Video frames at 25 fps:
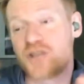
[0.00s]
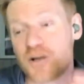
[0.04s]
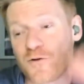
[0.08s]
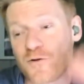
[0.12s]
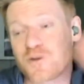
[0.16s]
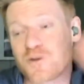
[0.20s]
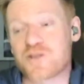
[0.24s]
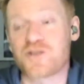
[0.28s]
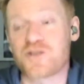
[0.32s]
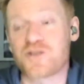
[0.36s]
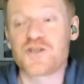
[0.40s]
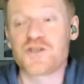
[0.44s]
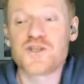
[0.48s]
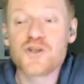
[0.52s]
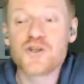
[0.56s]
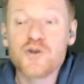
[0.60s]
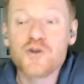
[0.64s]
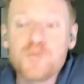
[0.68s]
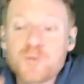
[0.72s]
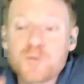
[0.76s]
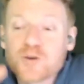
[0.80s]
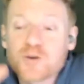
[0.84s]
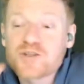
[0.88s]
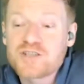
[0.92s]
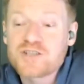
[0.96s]

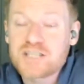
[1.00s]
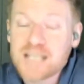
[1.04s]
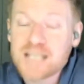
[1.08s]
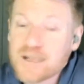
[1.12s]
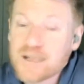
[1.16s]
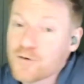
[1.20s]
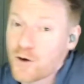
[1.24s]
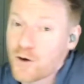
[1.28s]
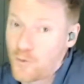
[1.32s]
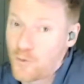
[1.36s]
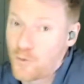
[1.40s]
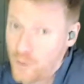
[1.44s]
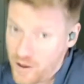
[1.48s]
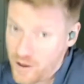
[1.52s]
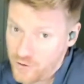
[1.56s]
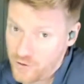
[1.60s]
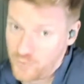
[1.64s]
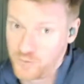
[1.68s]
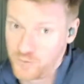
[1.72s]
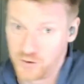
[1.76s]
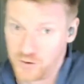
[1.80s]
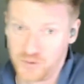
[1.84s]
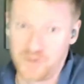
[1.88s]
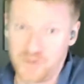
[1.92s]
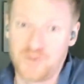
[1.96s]
super secret weather
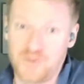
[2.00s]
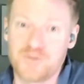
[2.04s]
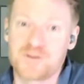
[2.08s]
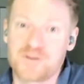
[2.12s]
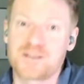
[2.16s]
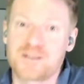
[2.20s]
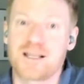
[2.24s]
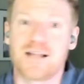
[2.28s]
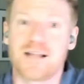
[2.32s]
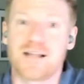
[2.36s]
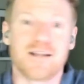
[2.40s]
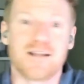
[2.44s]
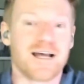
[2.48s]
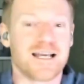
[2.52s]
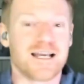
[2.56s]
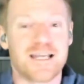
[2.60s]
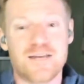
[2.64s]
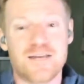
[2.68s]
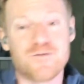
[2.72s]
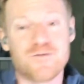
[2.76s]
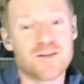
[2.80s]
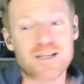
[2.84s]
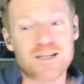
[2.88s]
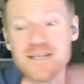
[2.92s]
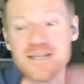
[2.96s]
balloons that like
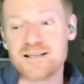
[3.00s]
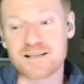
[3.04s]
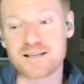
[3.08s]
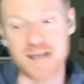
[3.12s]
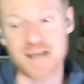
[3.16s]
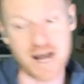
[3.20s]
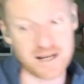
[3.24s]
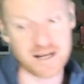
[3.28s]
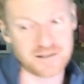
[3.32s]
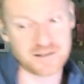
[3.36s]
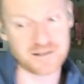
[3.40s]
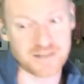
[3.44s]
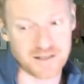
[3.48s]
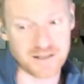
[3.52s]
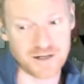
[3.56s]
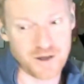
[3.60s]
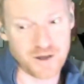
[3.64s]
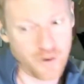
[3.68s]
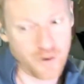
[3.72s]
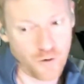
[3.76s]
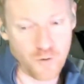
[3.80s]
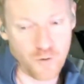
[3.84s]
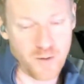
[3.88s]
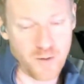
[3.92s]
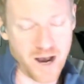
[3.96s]
even these guys didn't
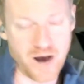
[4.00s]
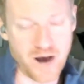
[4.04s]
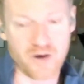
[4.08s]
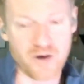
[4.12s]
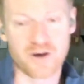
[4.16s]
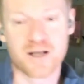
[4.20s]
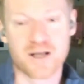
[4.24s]
know about.